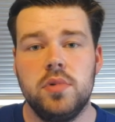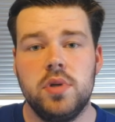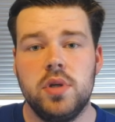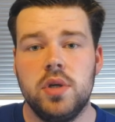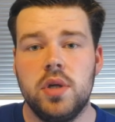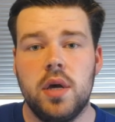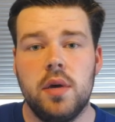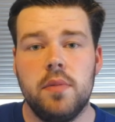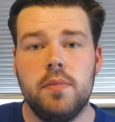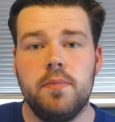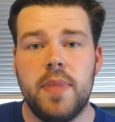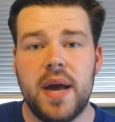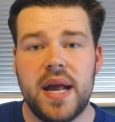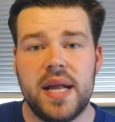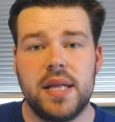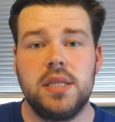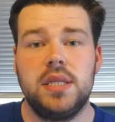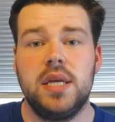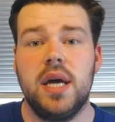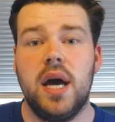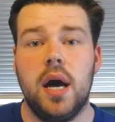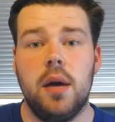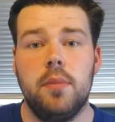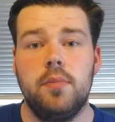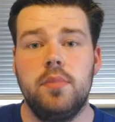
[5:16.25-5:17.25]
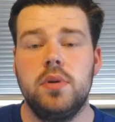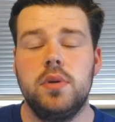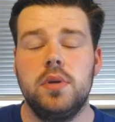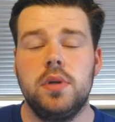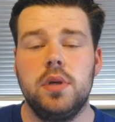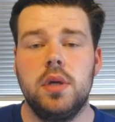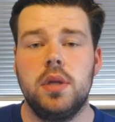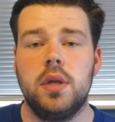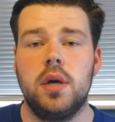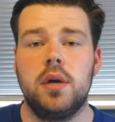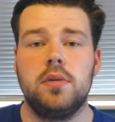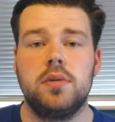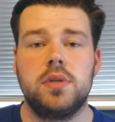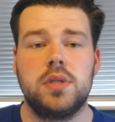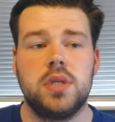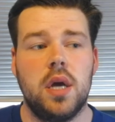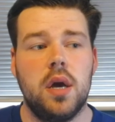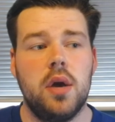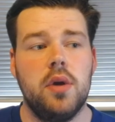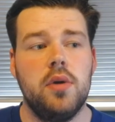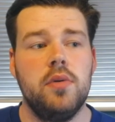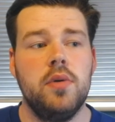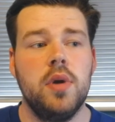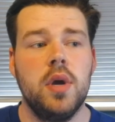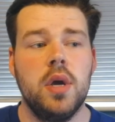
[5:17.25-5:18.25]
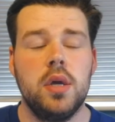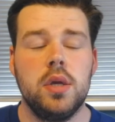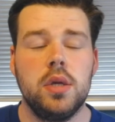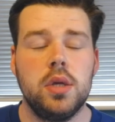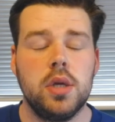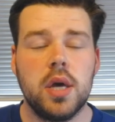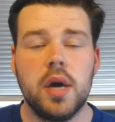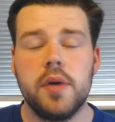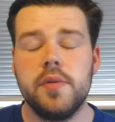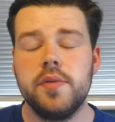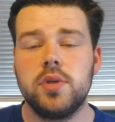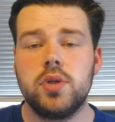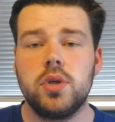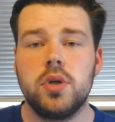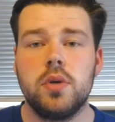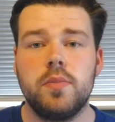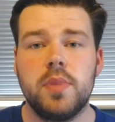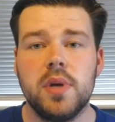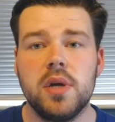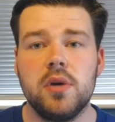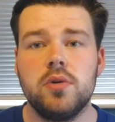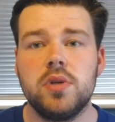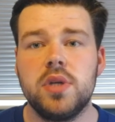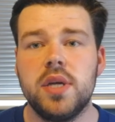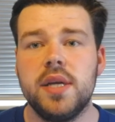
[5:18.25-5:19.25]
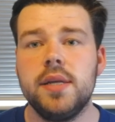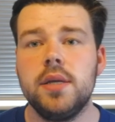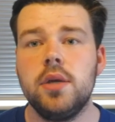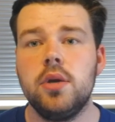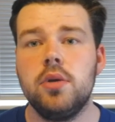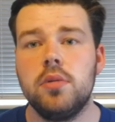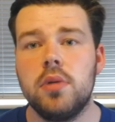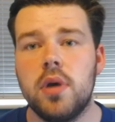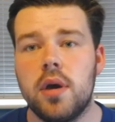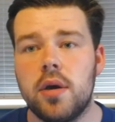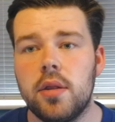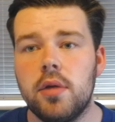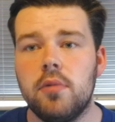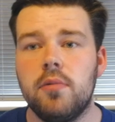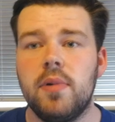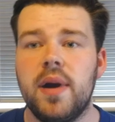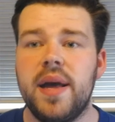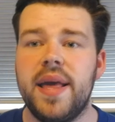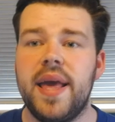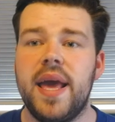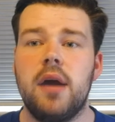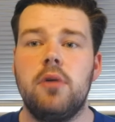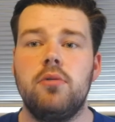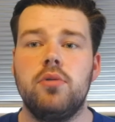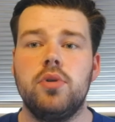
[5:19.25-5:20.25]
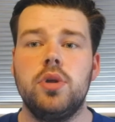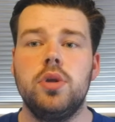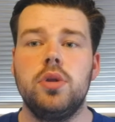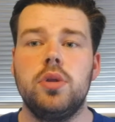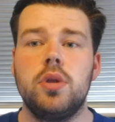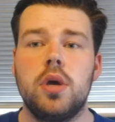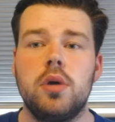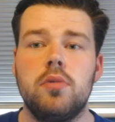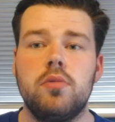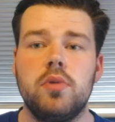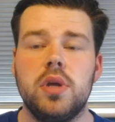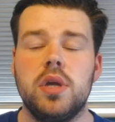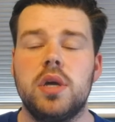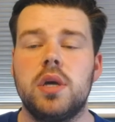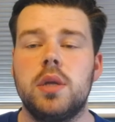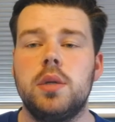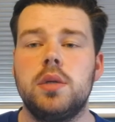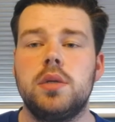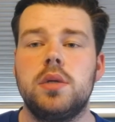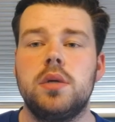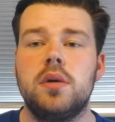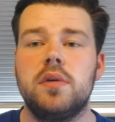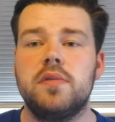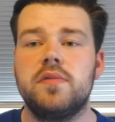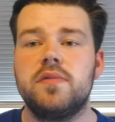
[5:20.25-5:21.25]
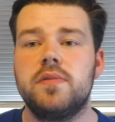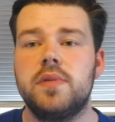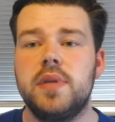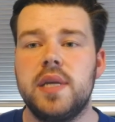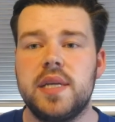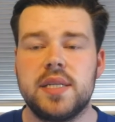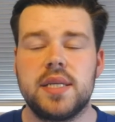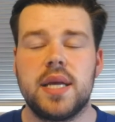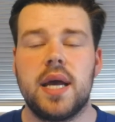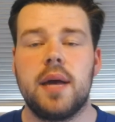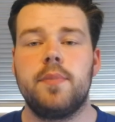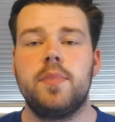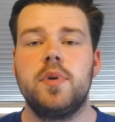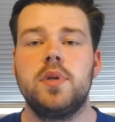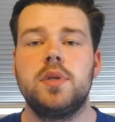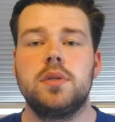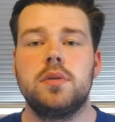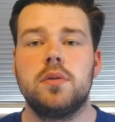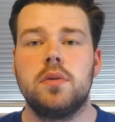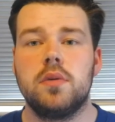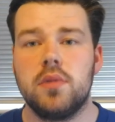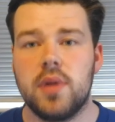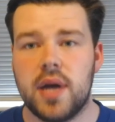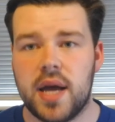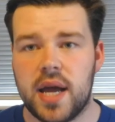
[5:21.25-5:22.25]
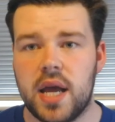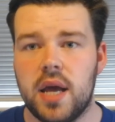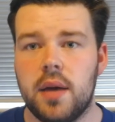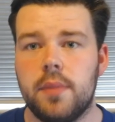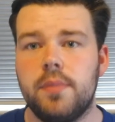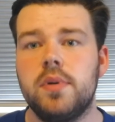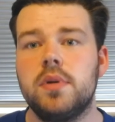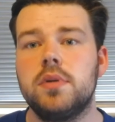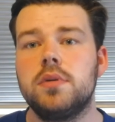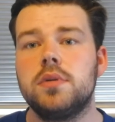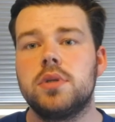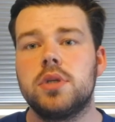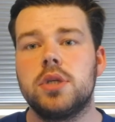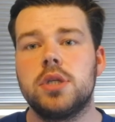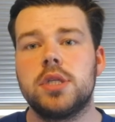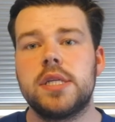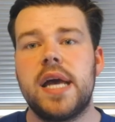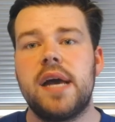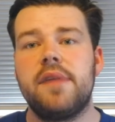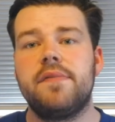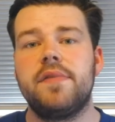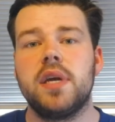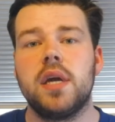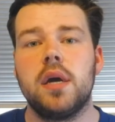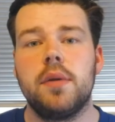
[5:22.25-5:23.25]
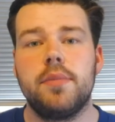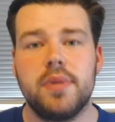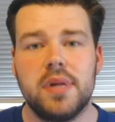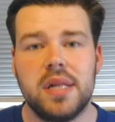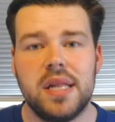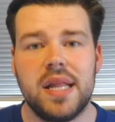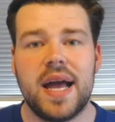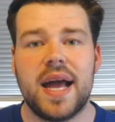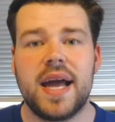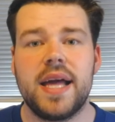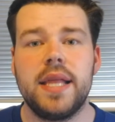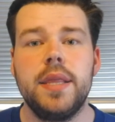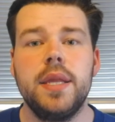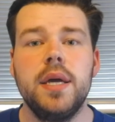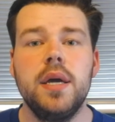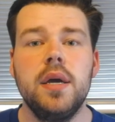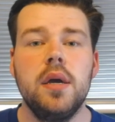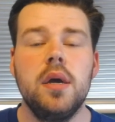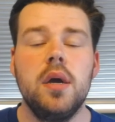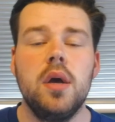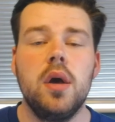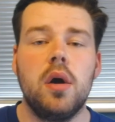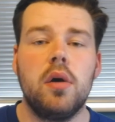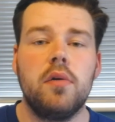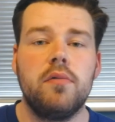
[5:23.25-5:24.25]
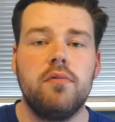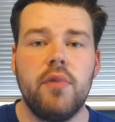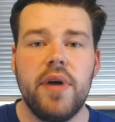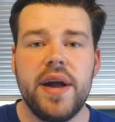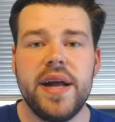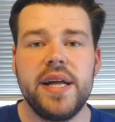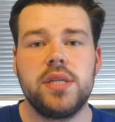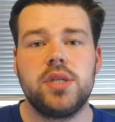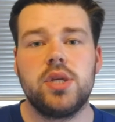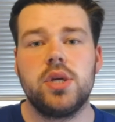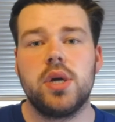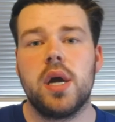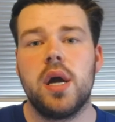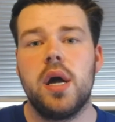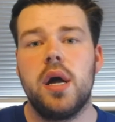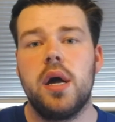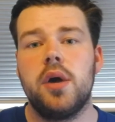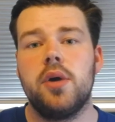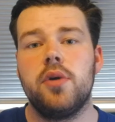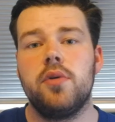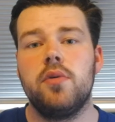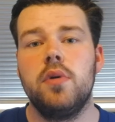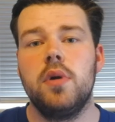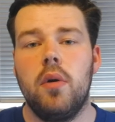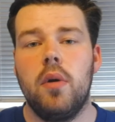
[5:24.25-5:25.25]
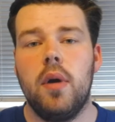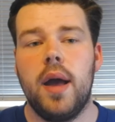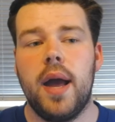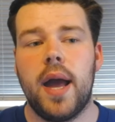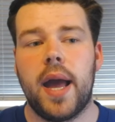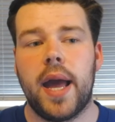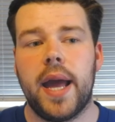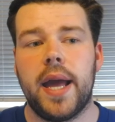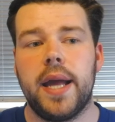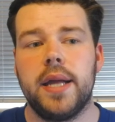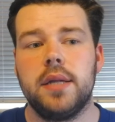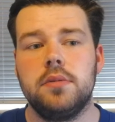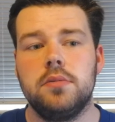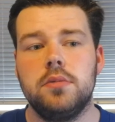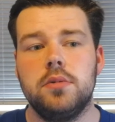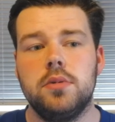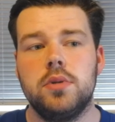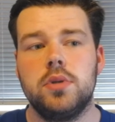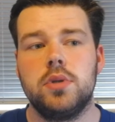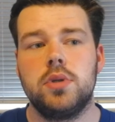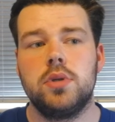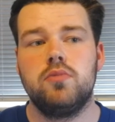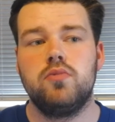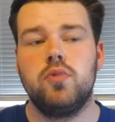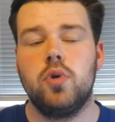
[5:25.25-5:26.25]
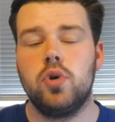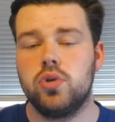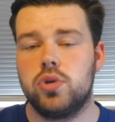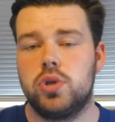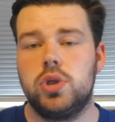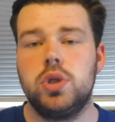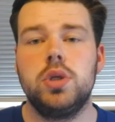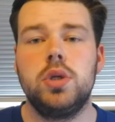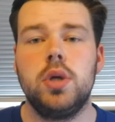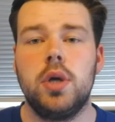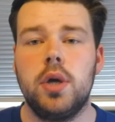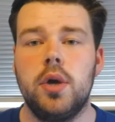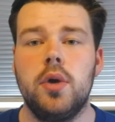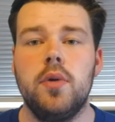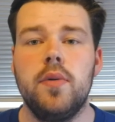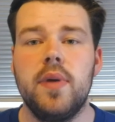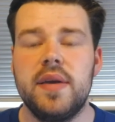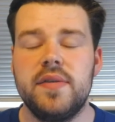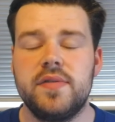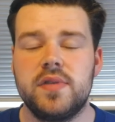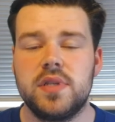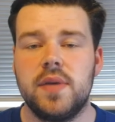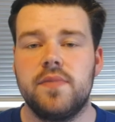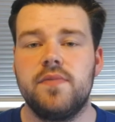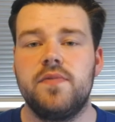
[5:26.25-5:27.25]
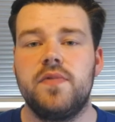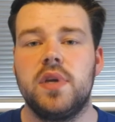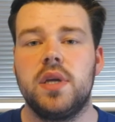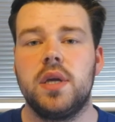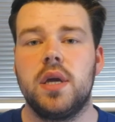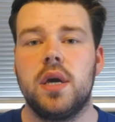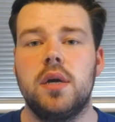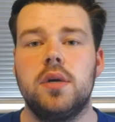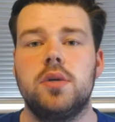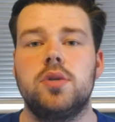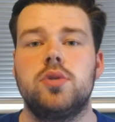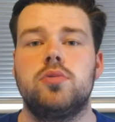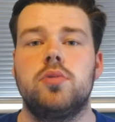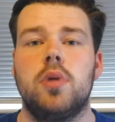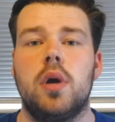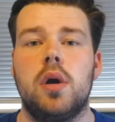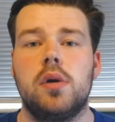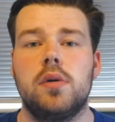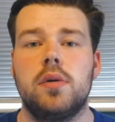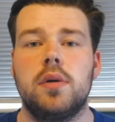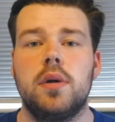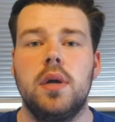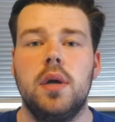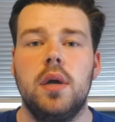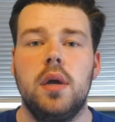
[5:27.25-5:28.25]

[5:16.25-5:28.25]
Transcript: you know, backed up, you know, so going to a building, you know the way out, you know what you're going to do if this happens or that happens. Just having a plan of where to go and what to do if something goes wrong.